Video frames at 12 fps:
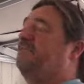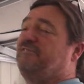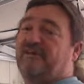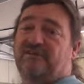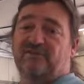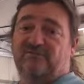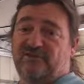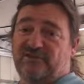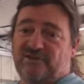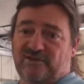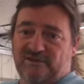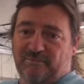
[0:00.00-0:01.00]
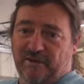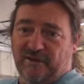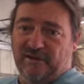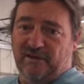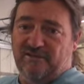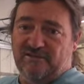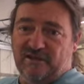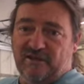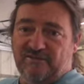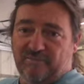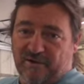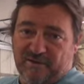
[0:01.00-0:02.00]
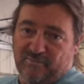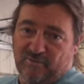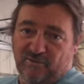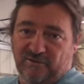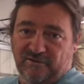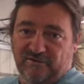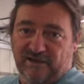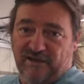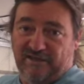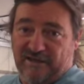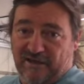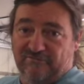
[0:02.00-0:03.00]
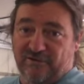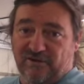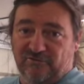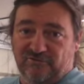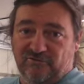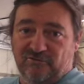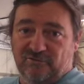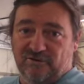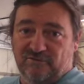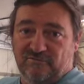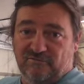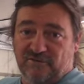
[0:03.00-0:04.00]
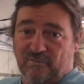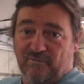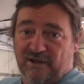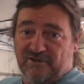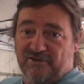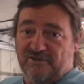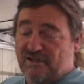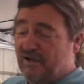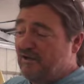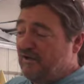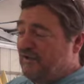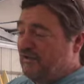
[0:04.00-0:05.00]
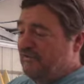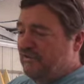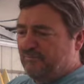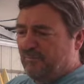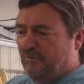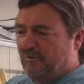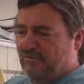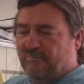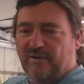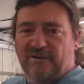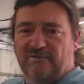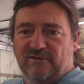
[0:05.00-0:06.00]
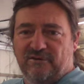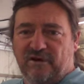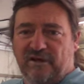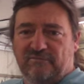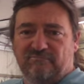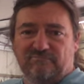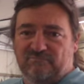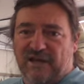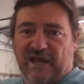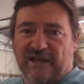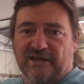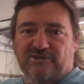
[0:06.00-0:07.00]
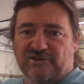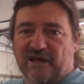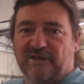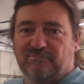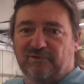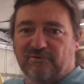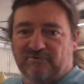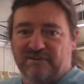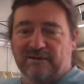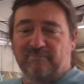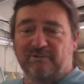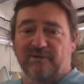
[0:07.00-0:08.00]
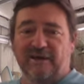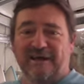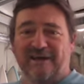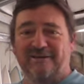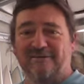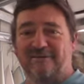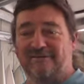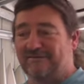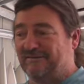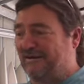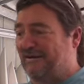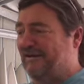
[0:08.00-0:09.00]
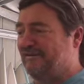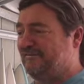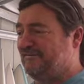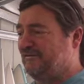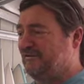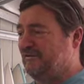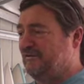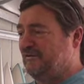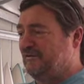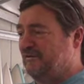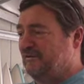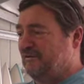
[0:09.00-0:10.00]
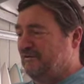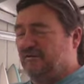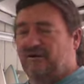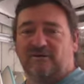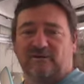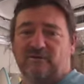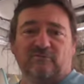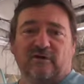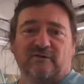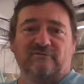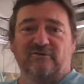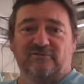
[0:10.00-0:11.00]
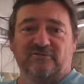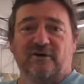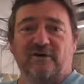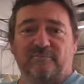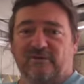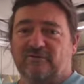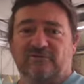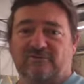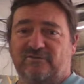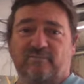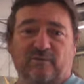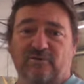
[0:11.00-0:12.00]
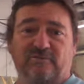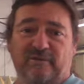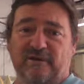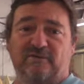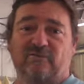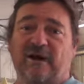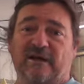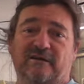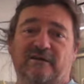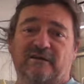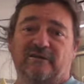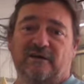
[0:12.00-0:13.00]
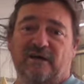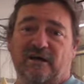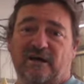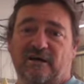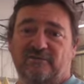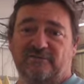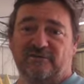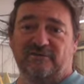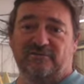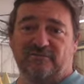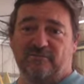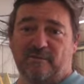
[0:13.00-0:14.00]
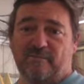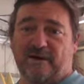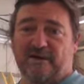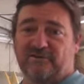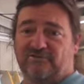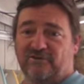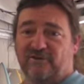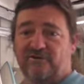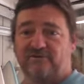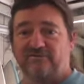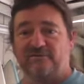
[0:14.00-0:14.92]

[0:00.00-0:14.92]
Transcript: thickness is your stability. So it's pretty important that you have those two combinations. This board's one that I hand shaped off a template I had, and I got it right the first time because the board's been great. So this is for my mate to surf.